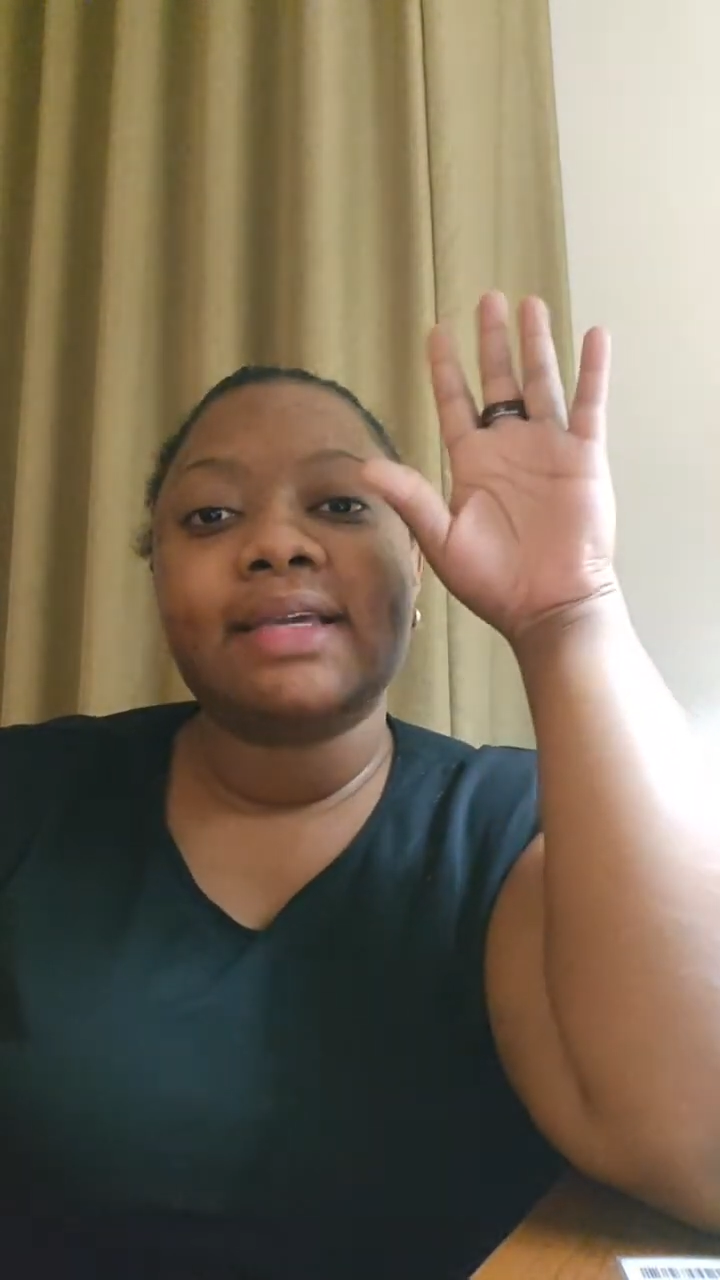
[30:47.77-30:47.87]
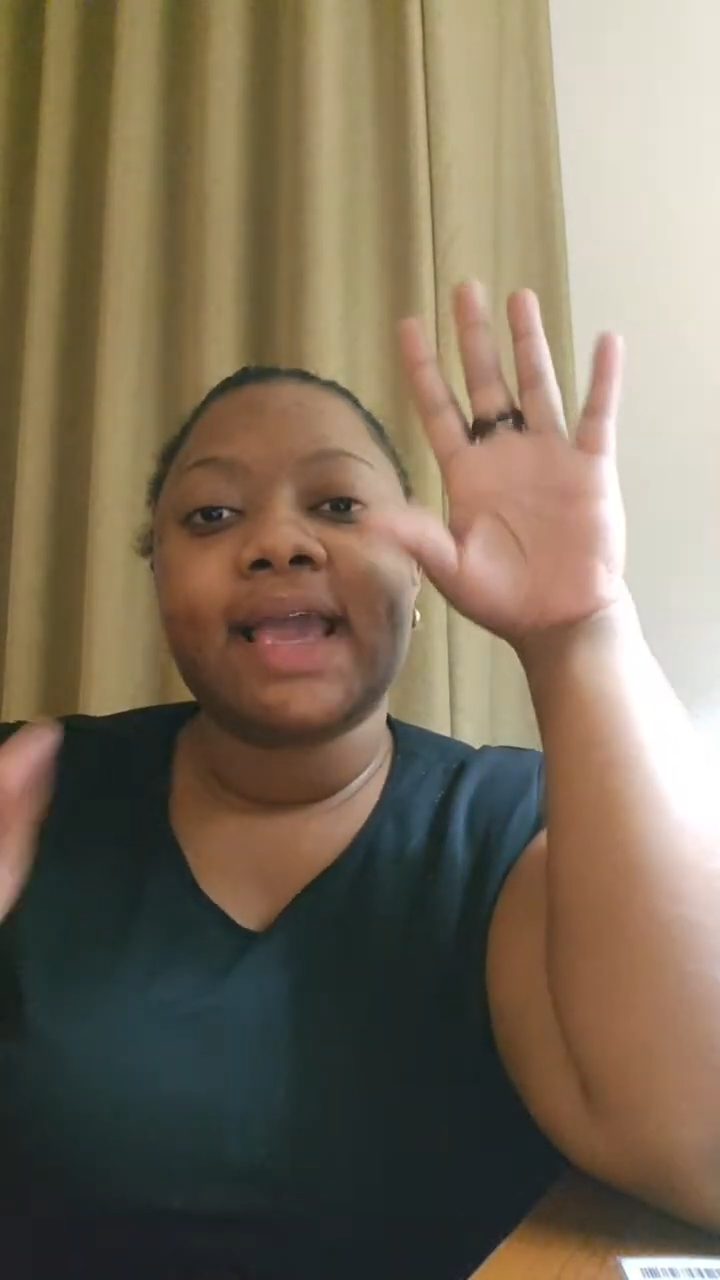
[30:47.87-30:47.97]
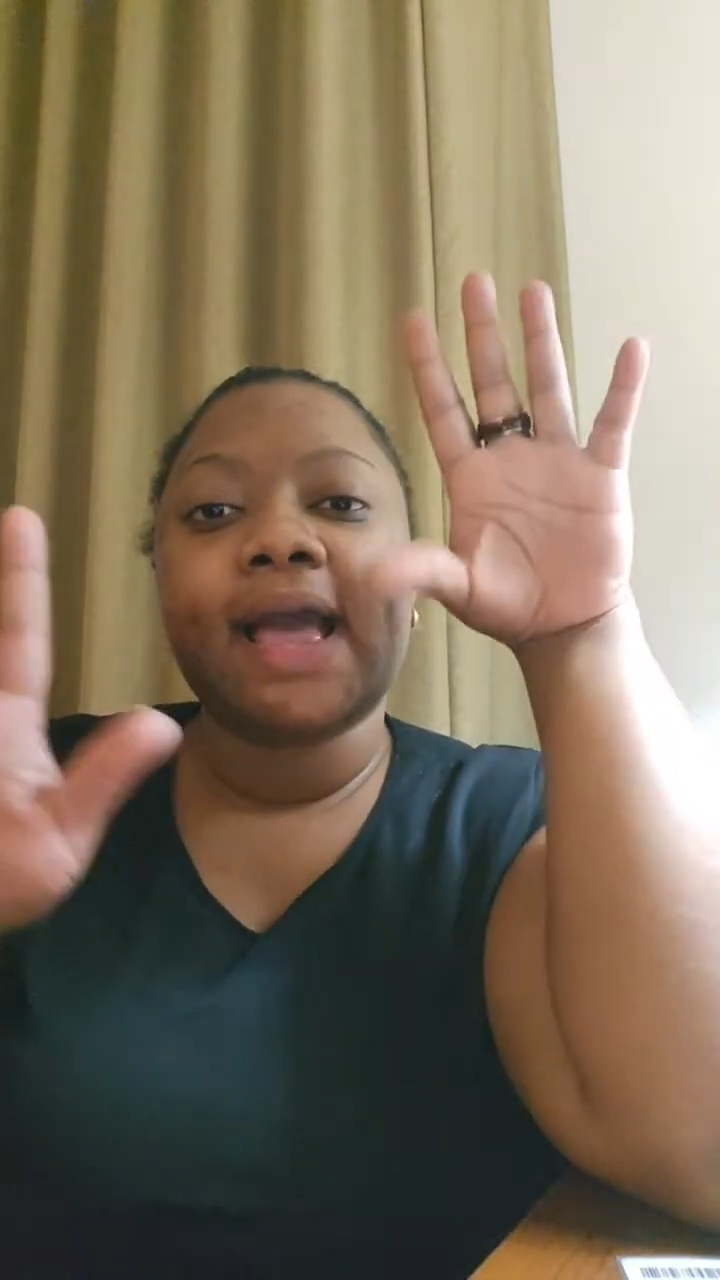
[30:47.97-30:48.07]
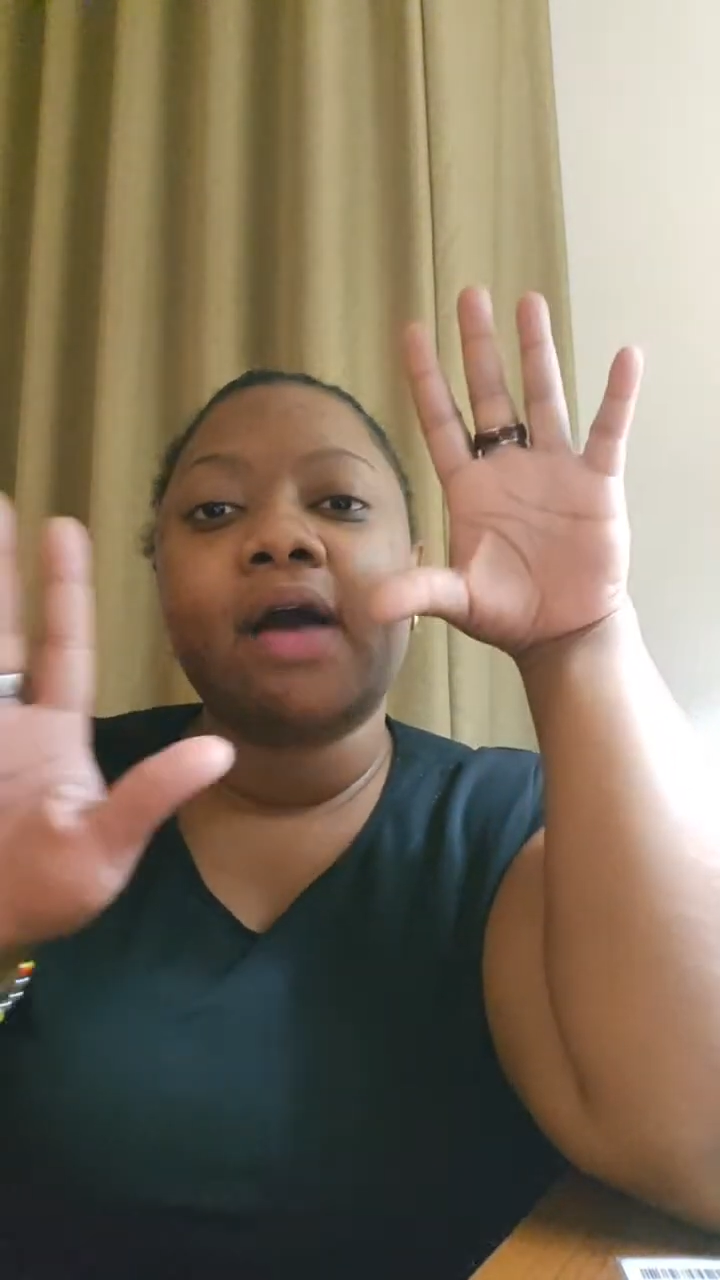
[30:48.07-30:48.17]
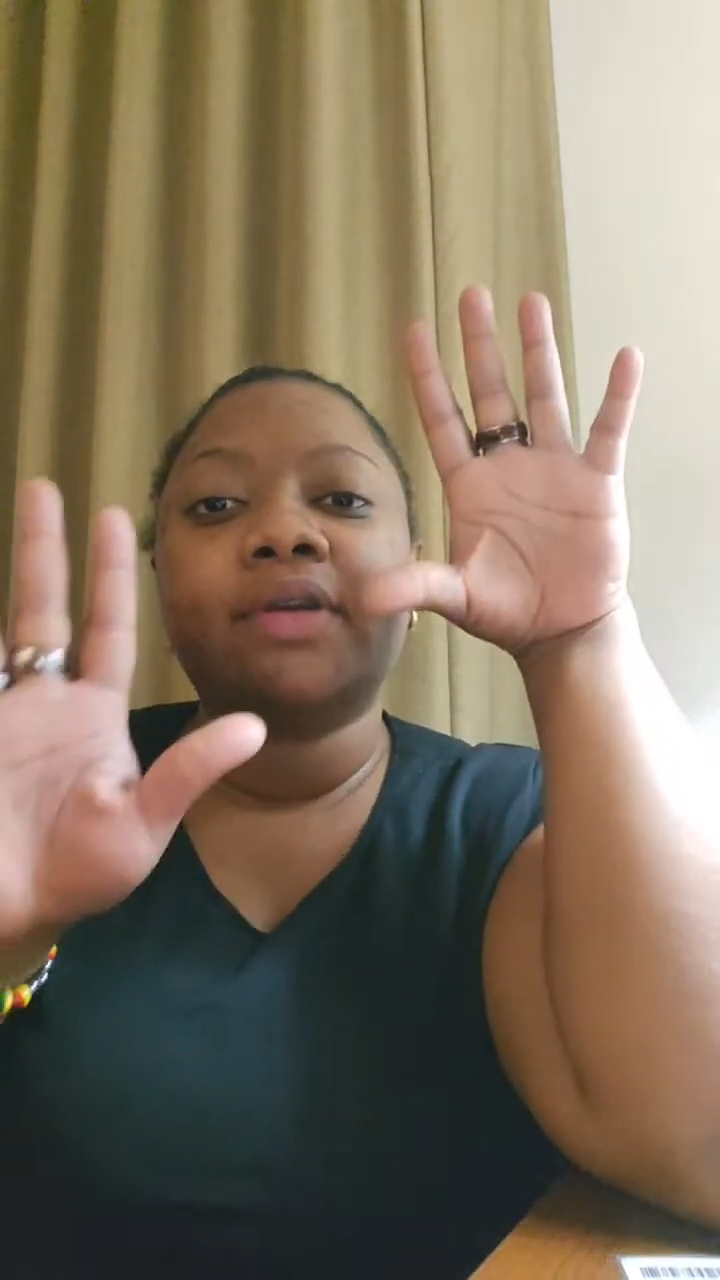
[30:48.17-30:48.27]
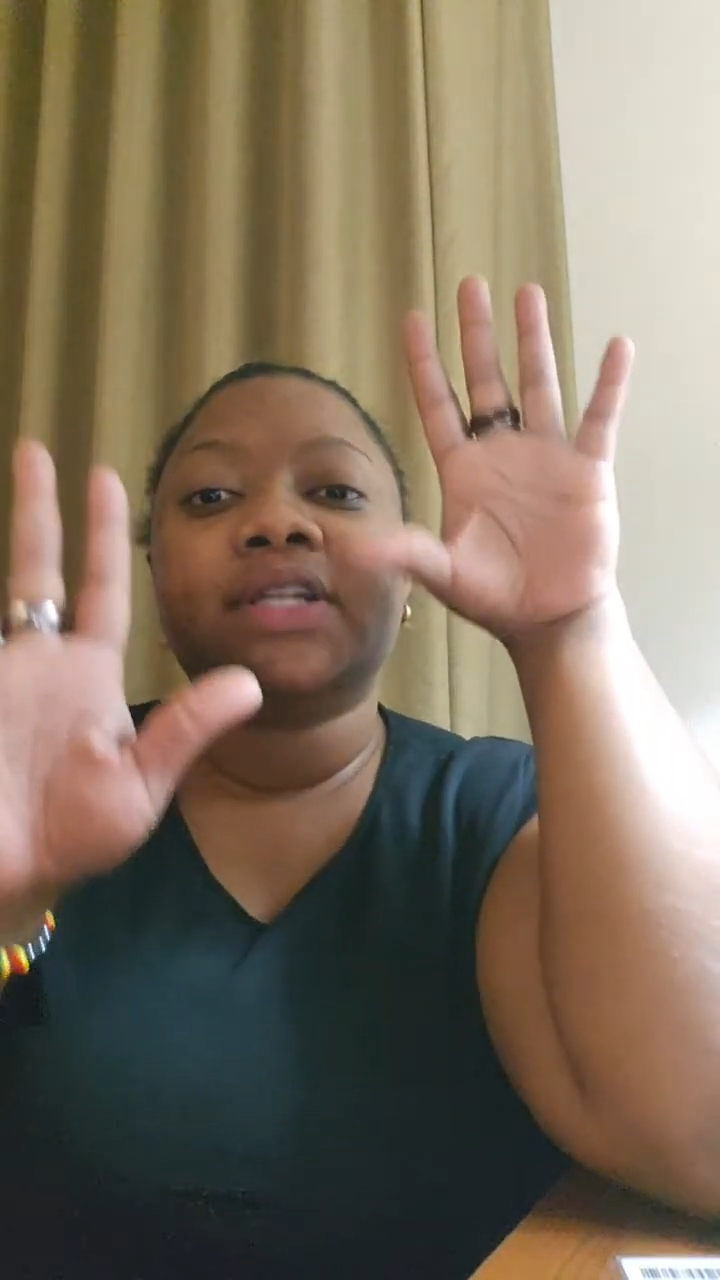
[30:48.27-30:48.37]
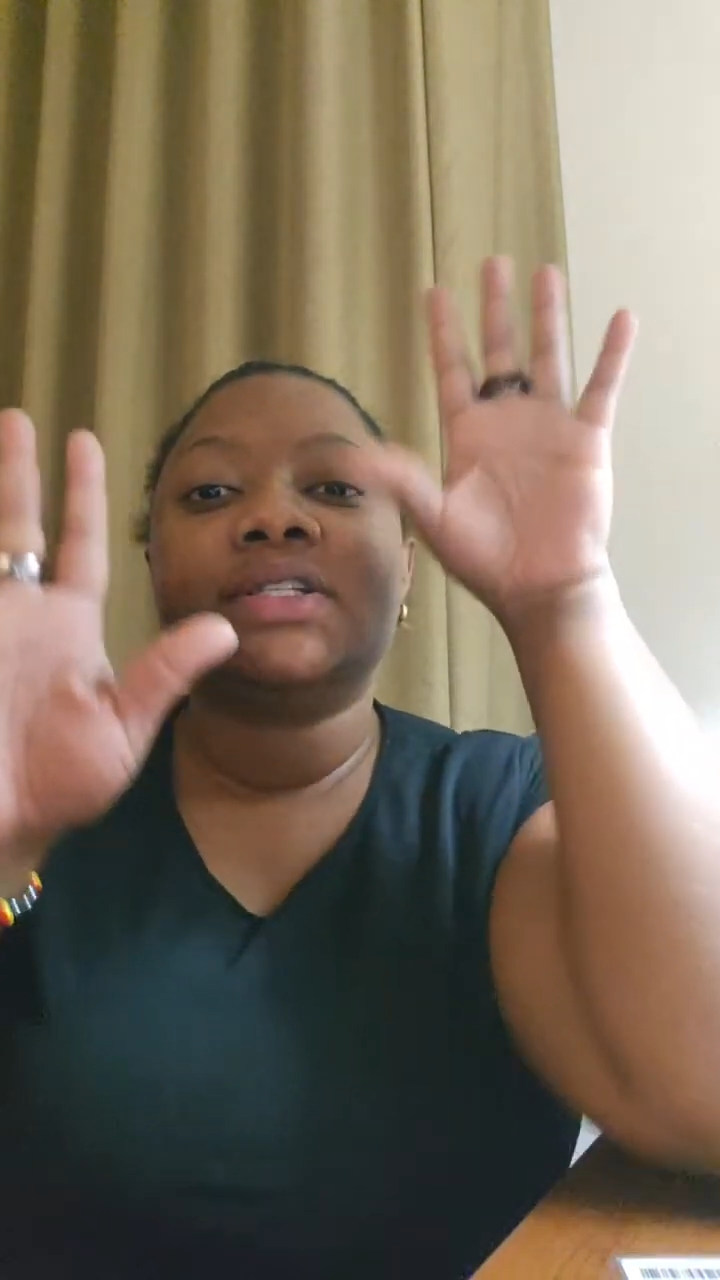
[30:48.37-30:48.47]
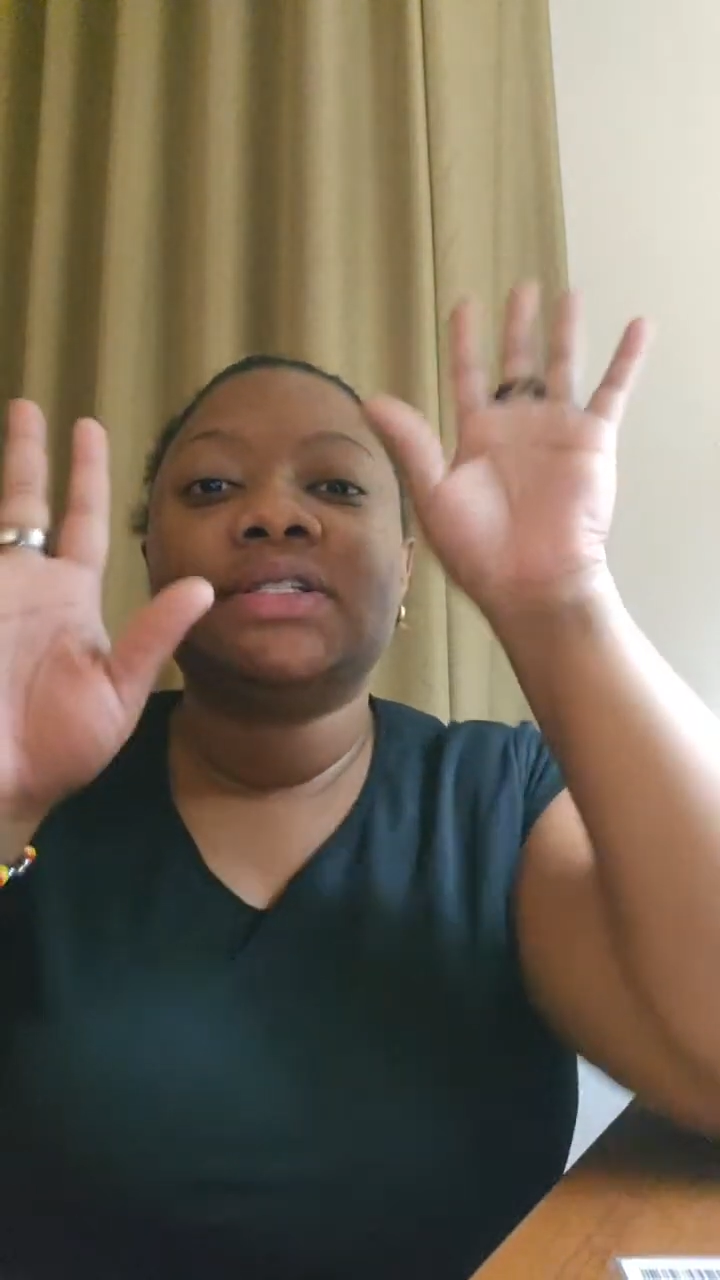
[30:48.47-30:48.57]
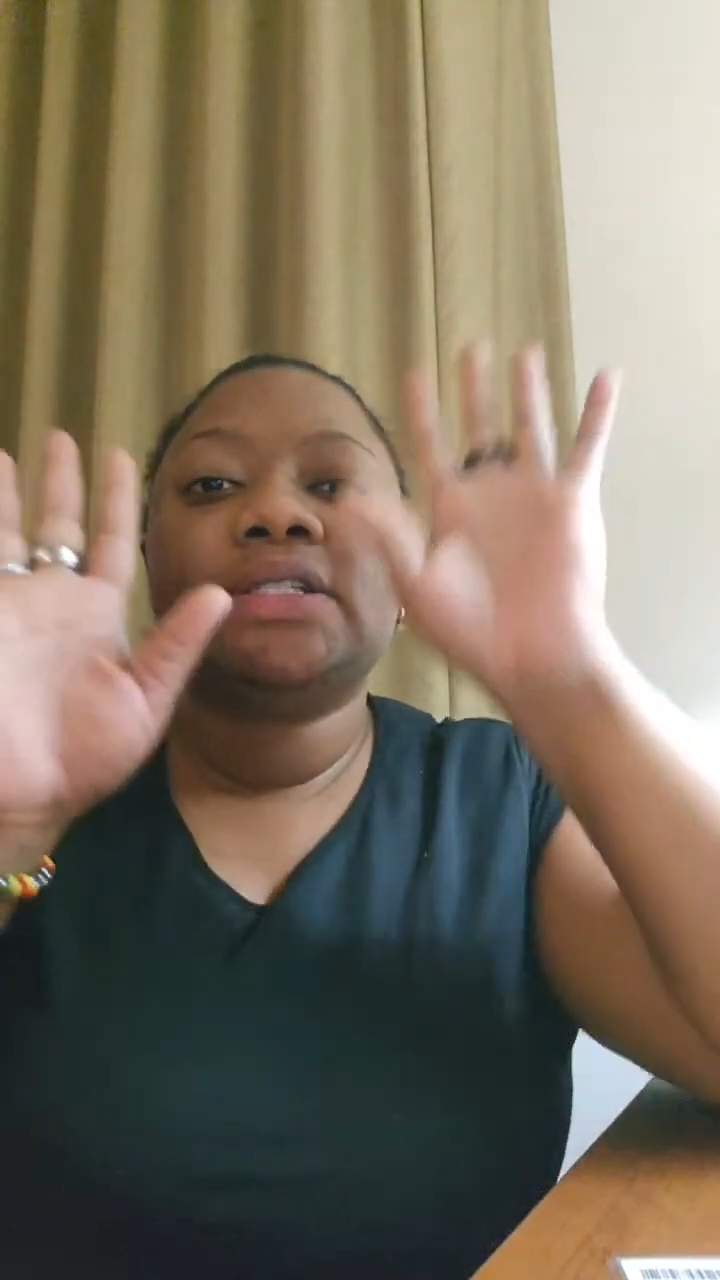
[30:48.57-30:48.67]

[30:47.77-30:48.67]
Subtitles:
counted